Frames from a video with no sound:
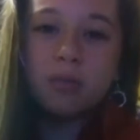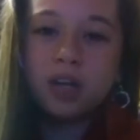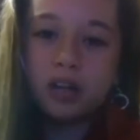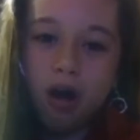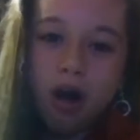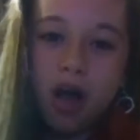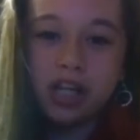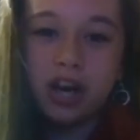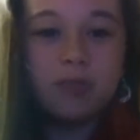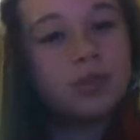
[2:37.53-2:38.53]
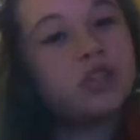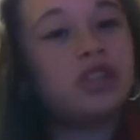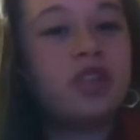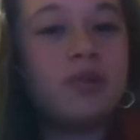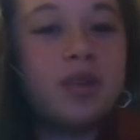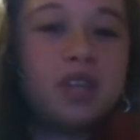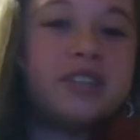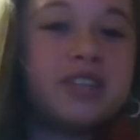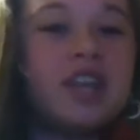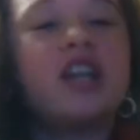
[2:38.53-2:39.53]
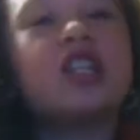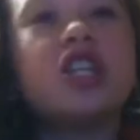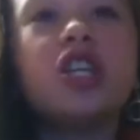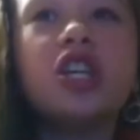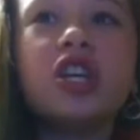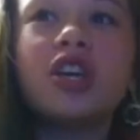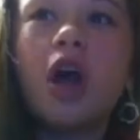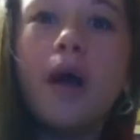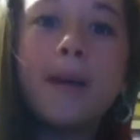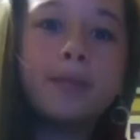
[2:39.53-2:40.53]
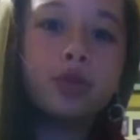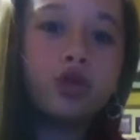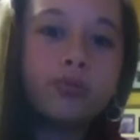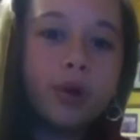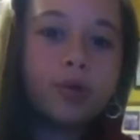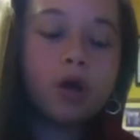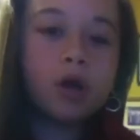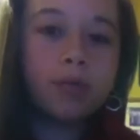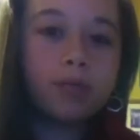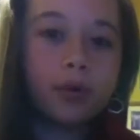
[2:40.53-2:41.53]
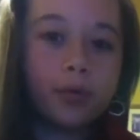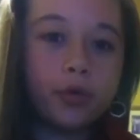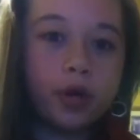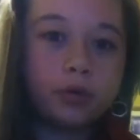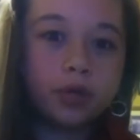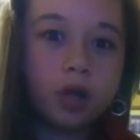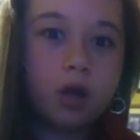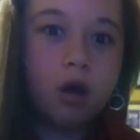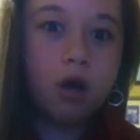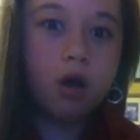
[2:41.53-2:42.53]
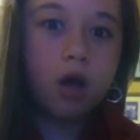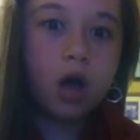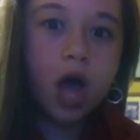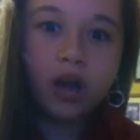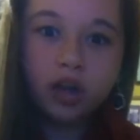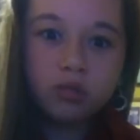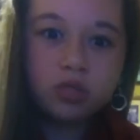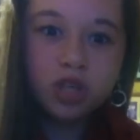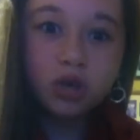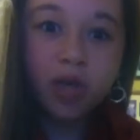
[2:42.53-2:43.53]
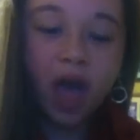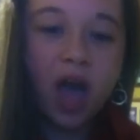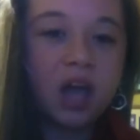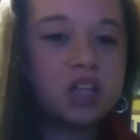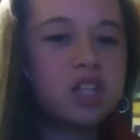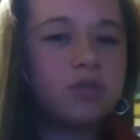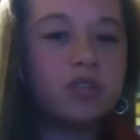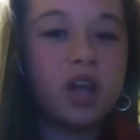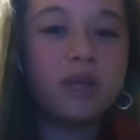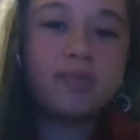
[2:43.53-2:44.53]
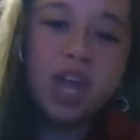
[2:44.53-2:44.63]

oh my gosh, cartwheels are so easy. And she blew a bubblegum bubble. And I was like, how do you do that? And she was like,